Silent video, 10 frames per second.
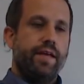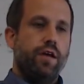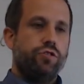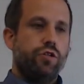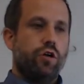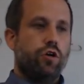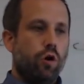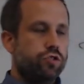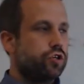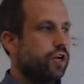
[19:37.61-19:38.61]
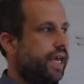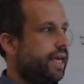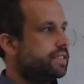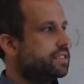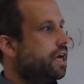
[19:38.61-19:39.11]
So the
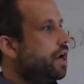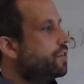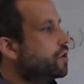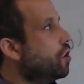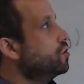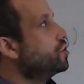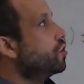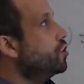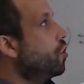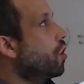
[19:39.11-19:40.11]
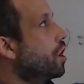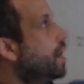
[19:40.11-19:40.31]
closer your